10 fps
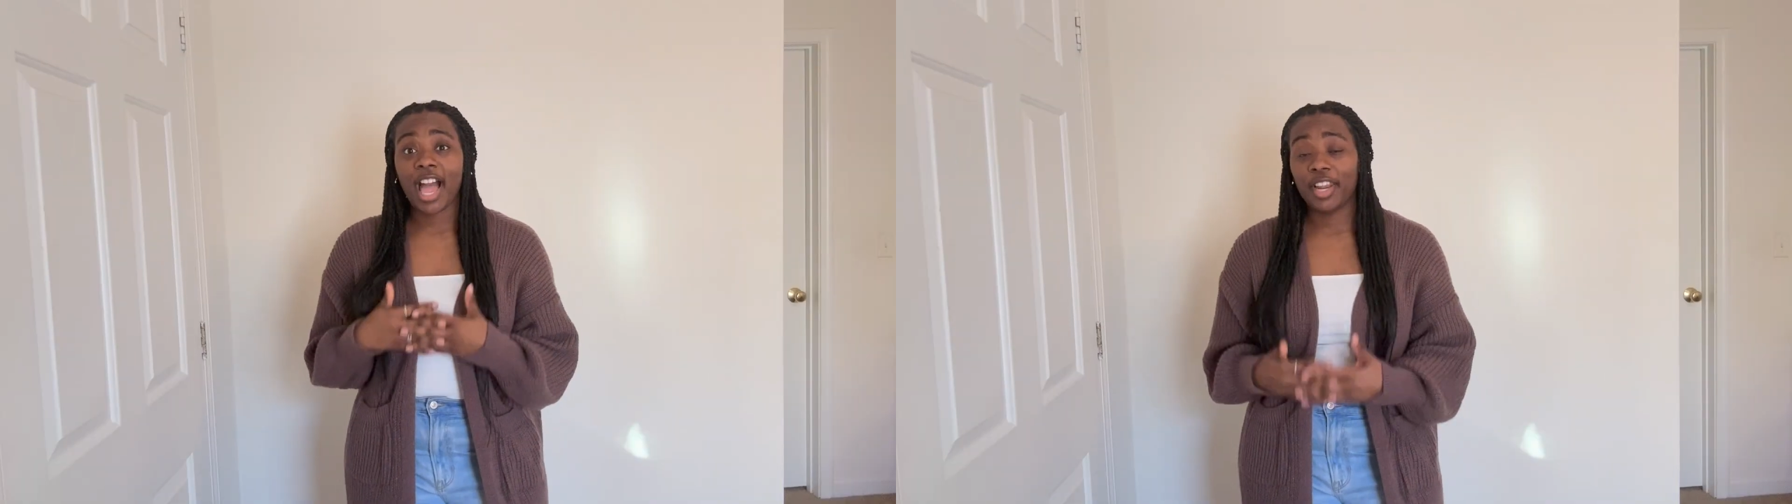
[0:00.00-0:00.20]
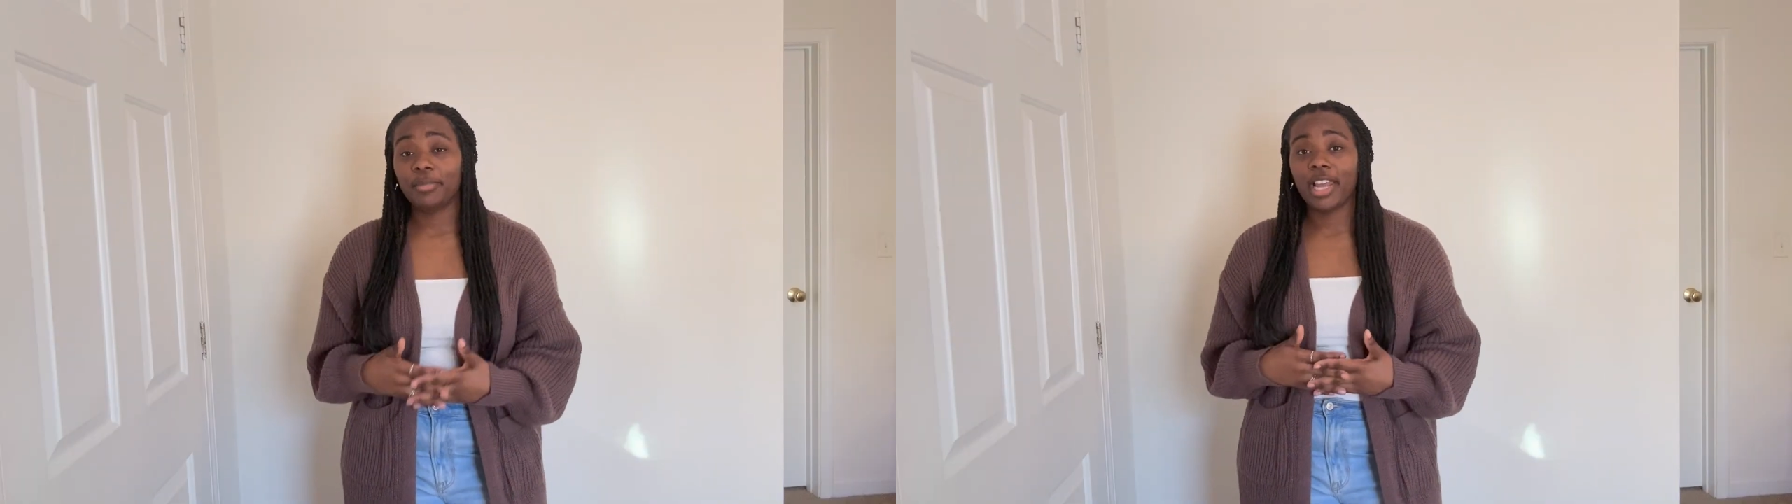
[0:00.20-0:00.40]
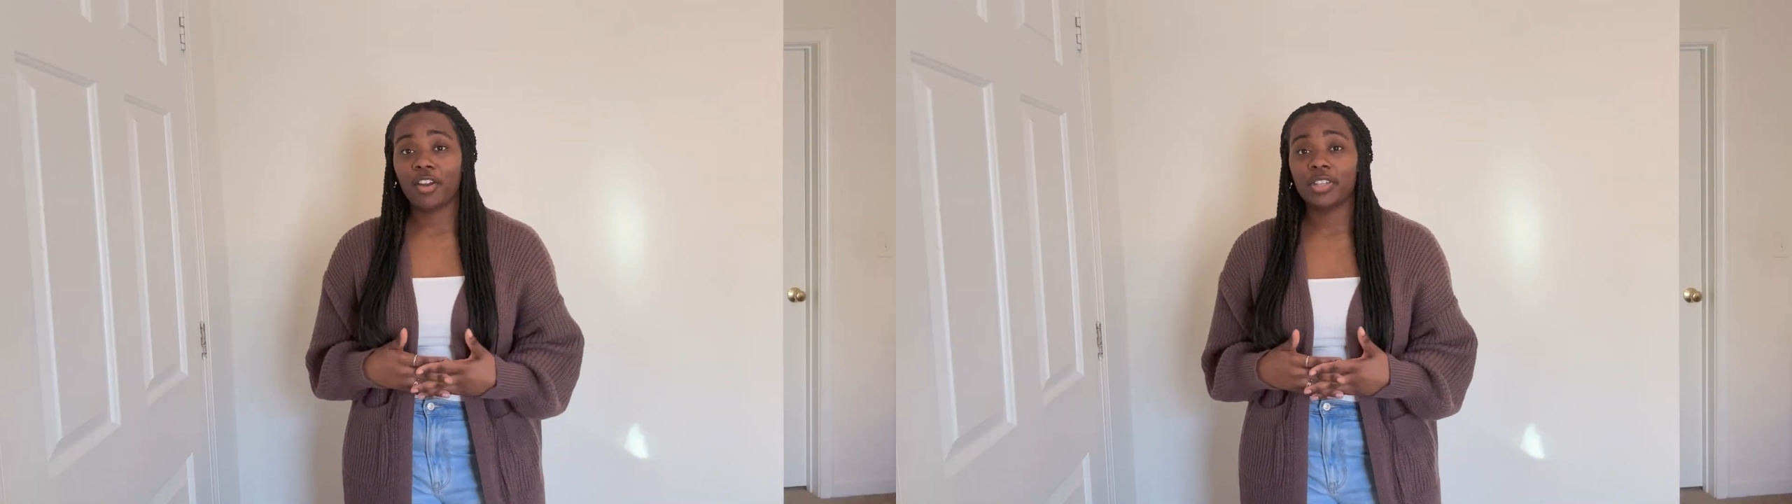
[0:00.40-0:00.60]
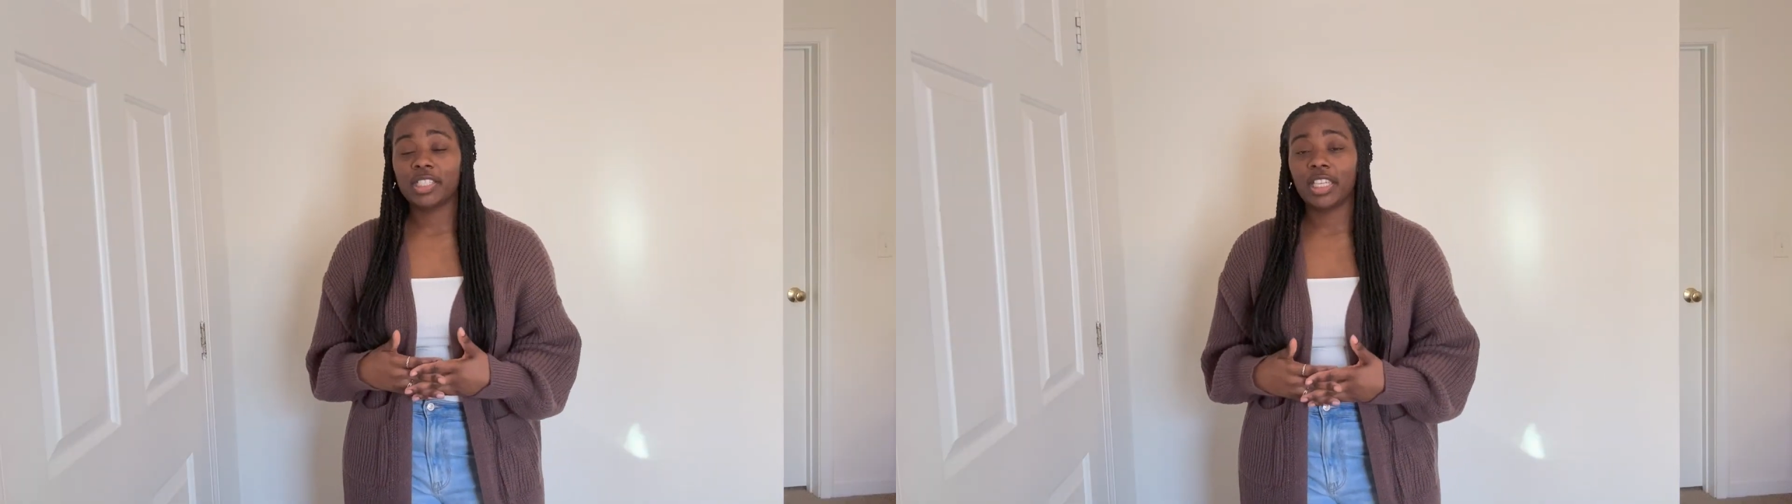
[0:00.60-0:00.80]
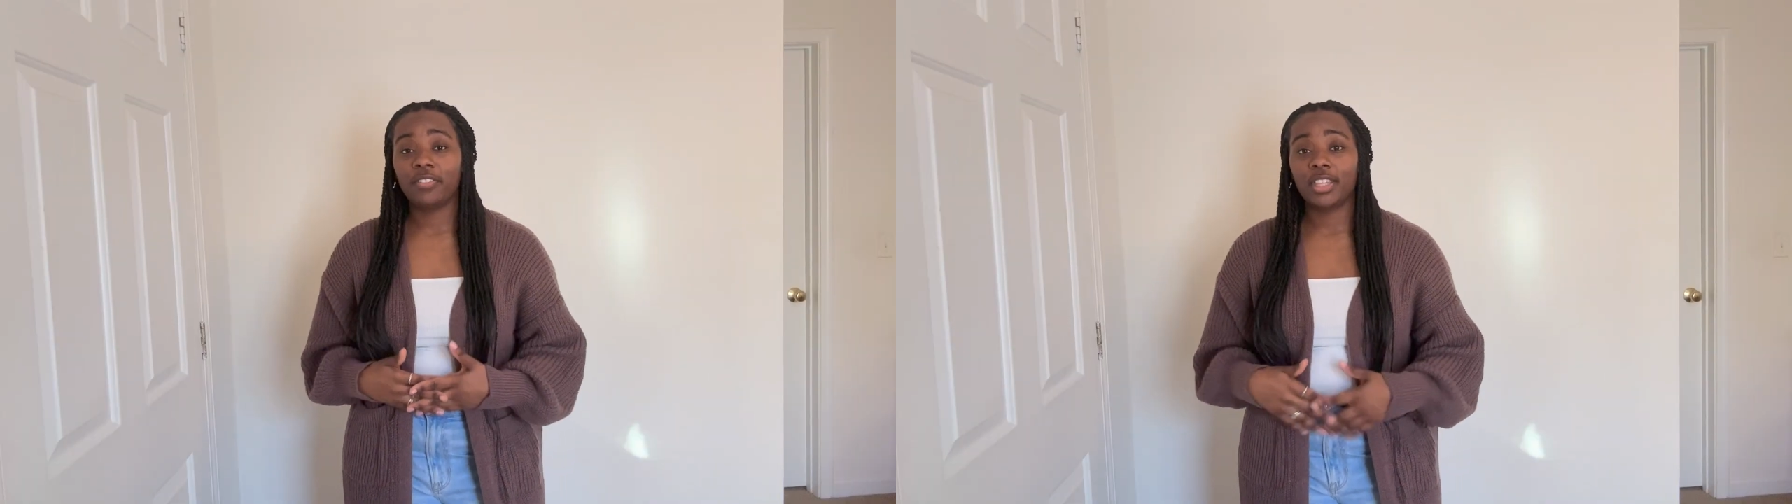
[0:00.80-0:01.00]
item that I
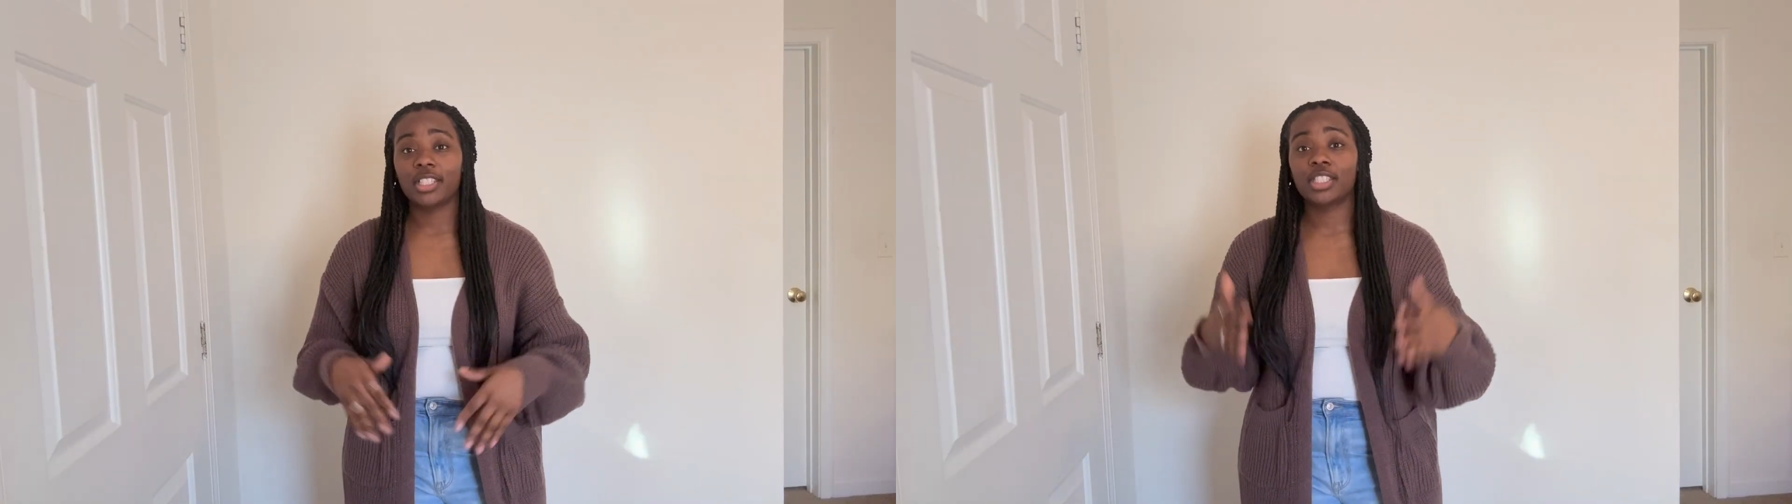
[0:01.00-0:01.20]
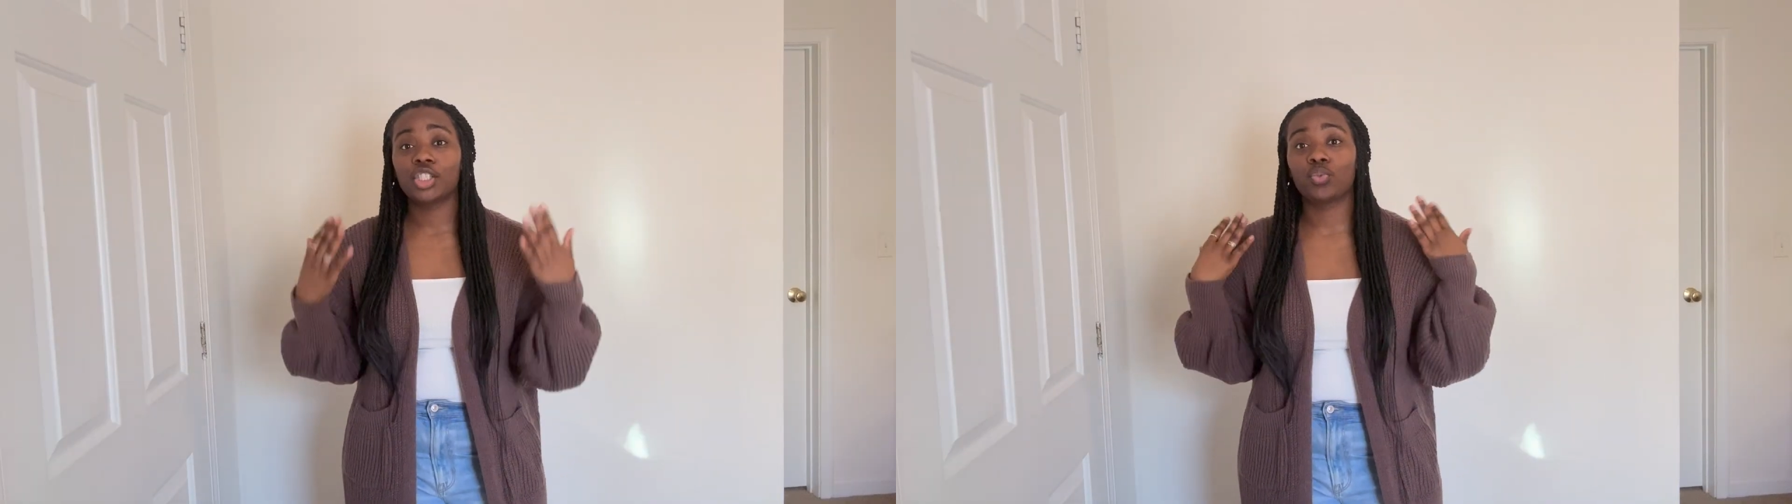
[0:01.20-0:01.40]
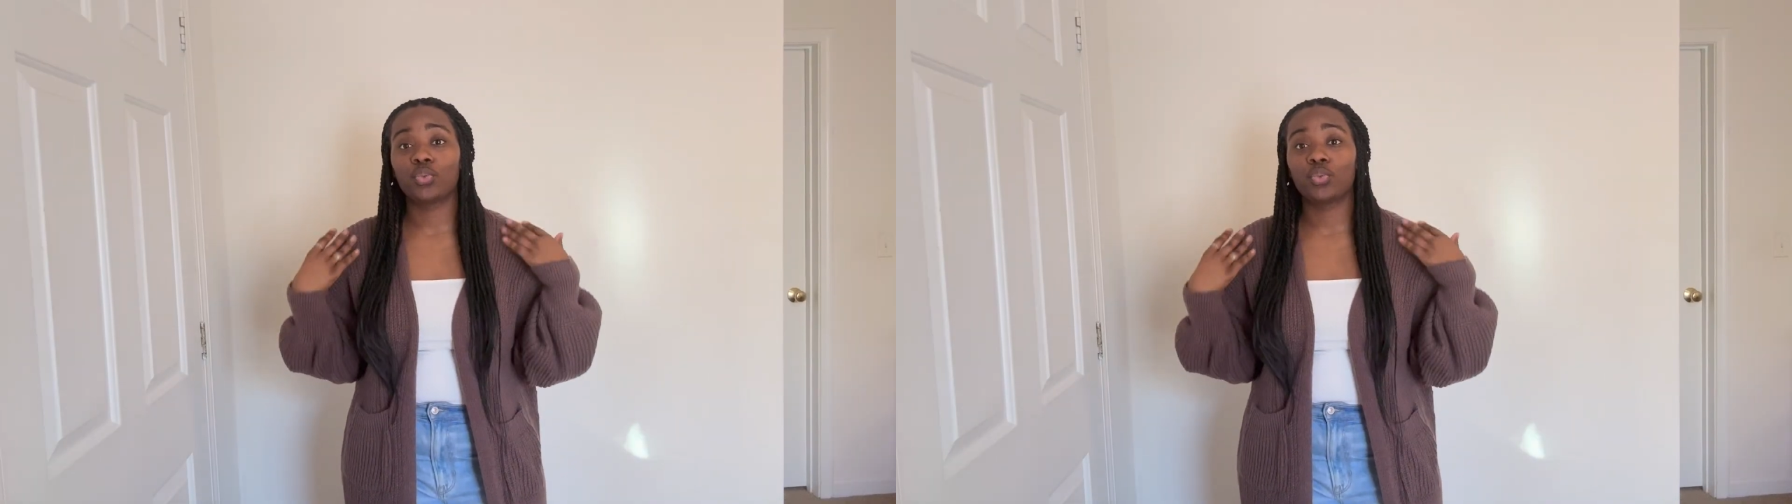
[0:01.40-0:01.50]
received is this